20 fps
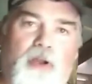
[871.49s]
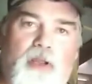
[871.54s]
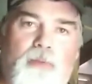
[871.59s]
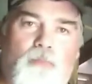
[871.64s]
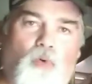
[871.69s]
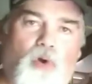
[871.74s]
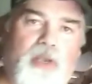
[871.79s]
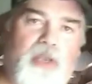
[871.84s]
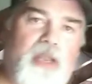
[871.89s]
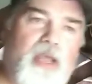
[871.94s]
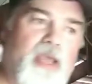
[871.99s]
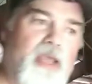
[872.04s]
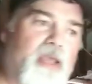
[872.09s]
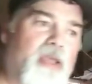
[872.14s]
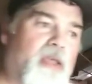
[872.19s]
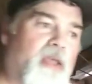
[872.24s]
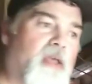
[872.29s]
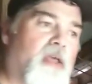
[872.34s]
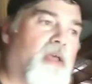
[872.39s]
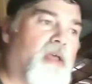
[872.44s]
him one day.
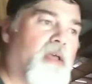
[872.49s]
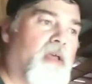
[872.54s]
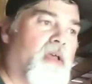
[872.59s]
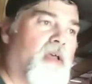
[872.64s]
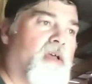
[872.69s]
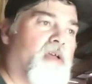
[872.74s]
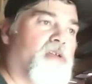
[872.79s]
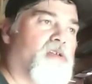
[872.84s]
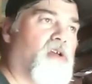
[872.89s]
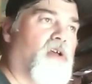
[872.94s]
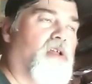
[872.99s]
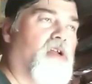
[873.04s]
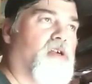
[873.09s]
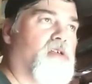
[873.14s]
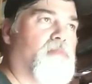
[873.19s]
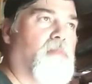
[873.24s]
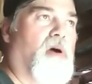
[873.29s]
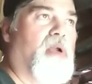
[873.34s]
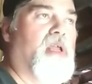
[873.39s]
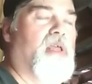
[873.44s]
So
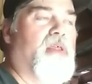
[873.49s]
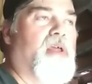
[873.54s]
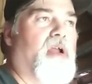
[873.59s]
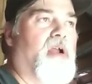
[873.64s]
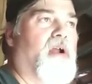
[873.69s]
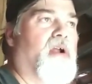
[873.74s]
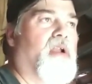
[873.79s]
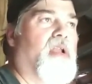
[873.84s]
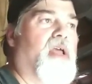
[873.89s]
there's money there.